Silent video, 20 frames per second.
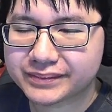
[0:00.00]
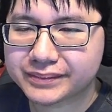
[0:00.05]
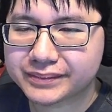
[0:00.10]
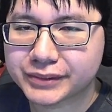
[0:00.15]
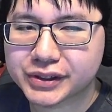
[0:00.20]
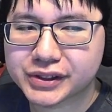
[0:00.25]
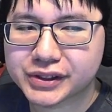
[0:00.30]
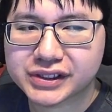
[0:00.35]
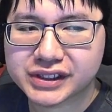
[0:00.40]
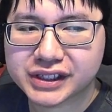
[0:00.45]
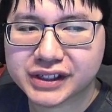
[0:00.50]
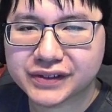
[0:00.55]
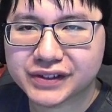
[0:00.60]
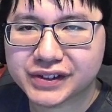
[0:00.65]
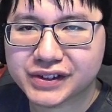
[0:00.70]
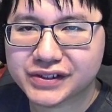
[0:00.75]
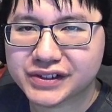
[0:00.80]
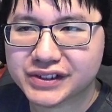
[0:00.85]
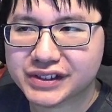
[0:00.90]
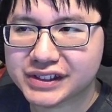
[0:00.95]
stuff
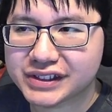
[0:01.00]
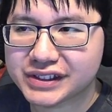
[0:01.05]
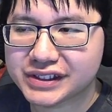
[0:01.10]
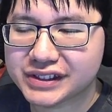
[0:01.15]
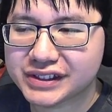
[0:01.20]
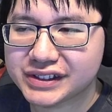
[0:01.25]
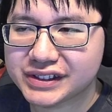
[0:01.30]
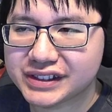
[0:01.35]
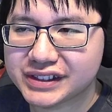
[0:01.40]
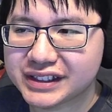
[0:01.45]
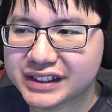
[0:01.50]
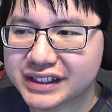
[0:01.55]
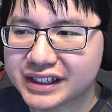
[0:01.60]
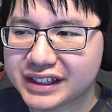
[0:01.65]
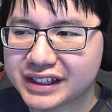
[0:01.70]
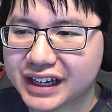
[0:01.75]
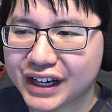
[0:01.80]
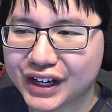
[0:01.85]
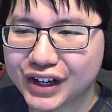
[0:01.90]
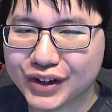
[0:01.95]
to introduce.
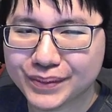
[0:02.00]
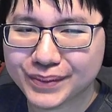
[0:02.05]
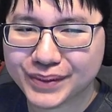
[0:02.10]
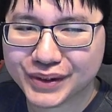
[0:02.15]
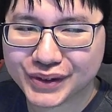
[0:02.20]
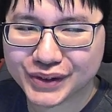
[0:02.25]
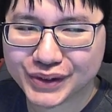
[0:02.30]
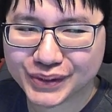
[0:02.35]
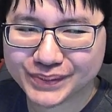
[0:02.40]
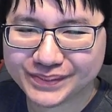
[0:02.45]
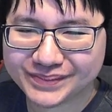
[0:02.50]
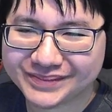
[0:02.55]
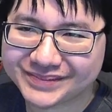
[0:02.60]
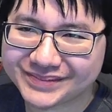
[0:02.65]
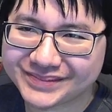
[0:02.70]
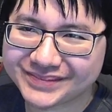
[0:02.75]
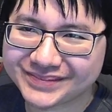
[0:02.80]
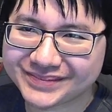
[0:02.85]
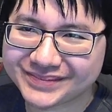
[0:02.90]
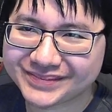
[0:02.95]
I hope you
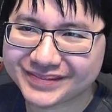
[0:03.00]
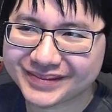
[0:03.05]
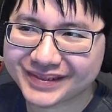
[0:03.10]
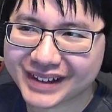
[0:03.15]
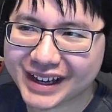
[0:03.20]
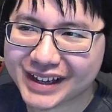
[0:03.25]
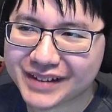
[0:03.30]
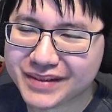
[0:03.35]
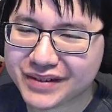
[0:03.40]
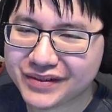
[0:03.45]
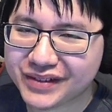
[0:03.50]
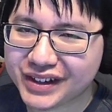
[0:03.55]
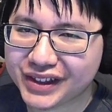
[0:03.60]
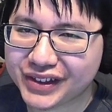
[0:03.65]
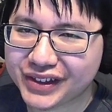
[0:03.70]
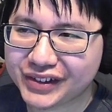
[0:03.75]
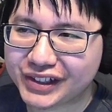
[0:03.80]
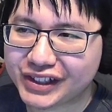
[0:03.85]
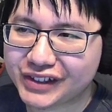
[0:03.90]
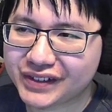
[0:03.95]
like me reading
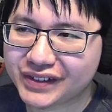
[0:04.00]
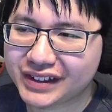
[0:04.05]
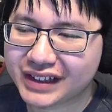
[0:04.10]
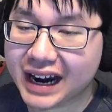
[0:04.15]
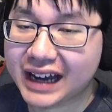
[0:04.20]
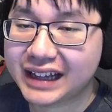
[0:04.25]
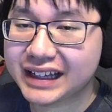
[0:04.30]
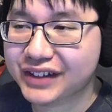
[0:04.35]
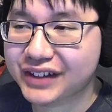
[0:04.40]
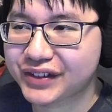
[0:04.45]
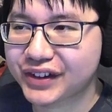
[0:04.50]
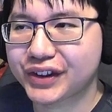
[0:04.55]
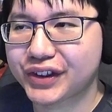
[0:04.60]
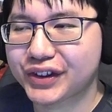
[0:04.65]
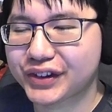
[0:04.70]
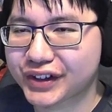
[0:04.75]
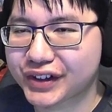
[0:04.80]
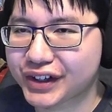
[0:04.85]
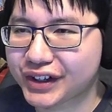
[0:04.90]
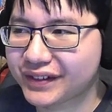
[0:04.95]
through all of it. I like reading
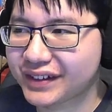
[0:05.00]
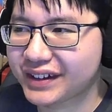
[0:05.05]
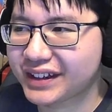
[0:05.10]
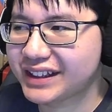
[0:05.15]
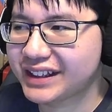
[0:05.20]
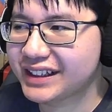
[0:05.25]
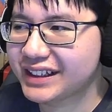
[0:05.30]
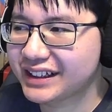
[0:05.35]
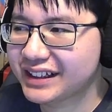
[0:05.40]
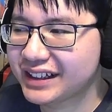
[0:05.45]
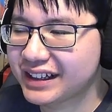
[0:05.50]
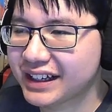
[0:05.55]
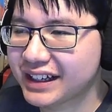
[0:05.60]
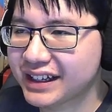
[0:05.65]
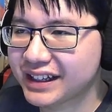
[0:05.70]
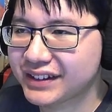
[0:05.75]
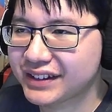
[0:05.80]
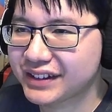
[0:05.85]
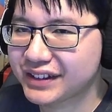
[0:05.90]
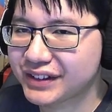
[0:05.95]
through all of it. I
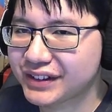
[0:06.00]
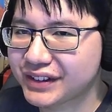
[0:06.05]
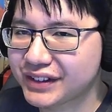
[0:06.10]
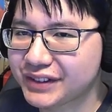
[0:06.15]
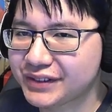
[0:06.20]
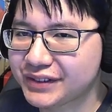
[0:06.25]
get to,